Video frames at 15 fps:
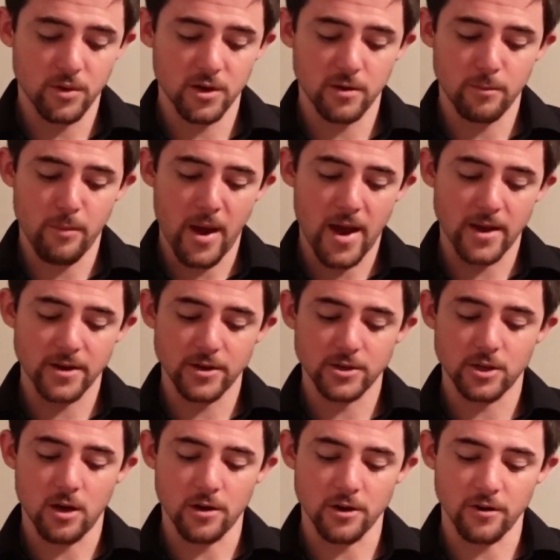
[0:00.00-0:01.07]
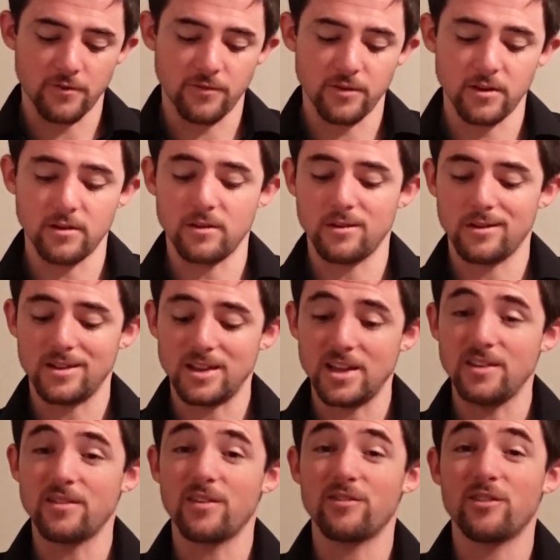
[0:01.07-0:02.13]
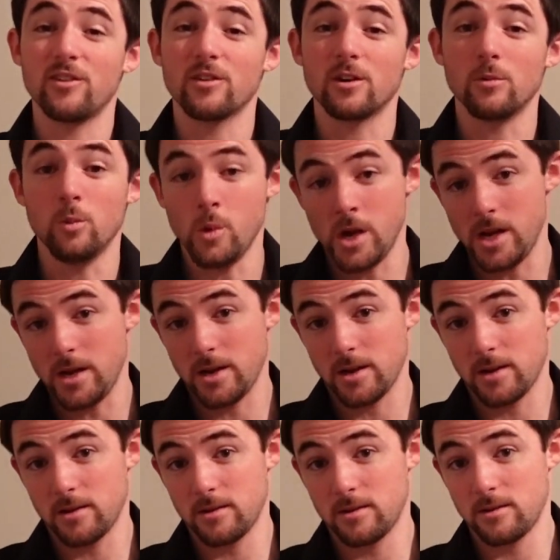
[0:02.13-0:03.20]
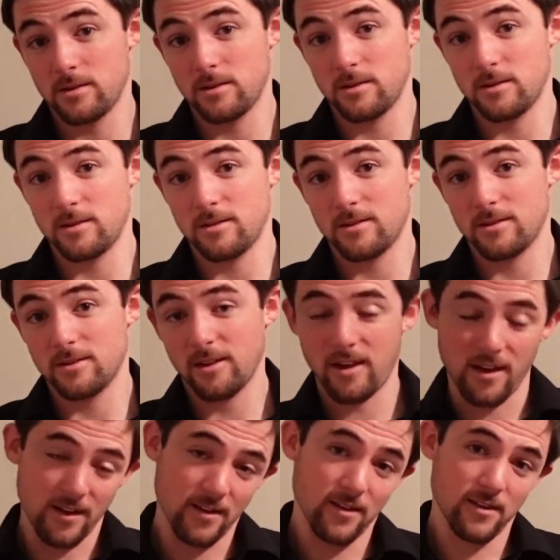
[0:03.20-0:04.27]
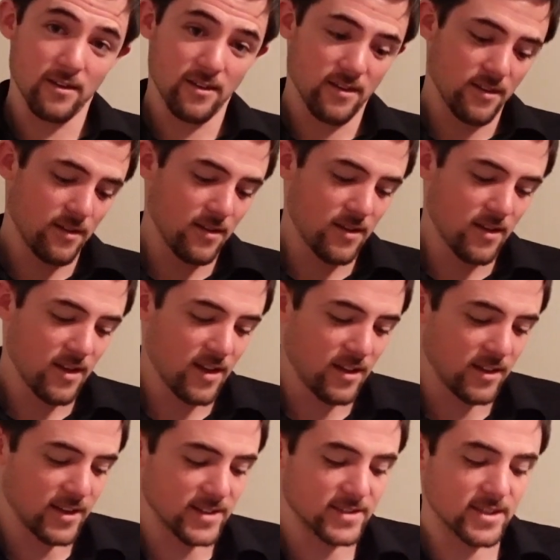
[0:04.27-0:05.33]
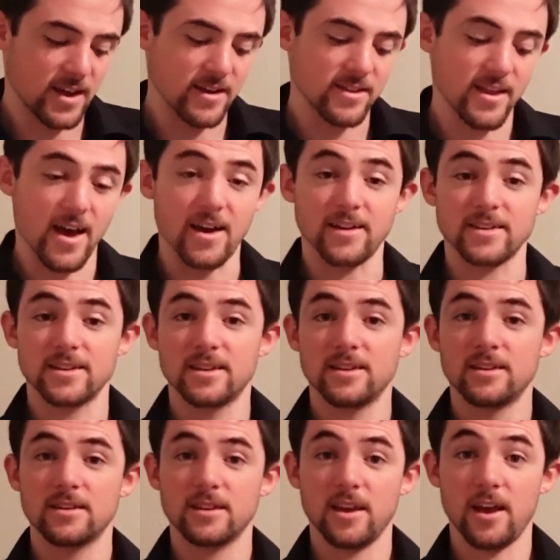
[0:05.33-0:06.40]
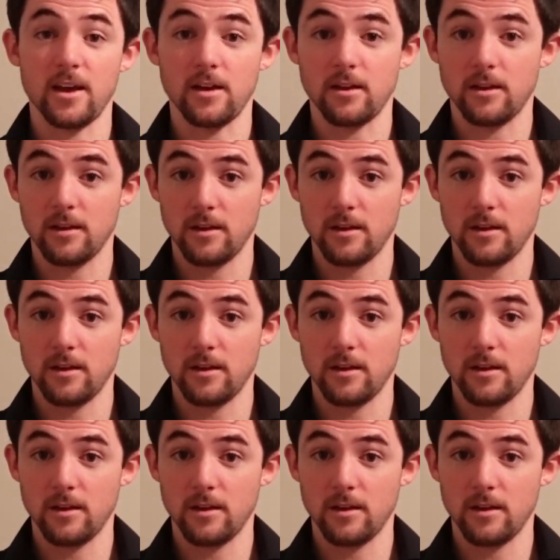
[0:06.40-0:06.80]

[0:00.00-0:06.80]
put a bandage on your foot, leave it for a week. Okay, let's sign that. Okay.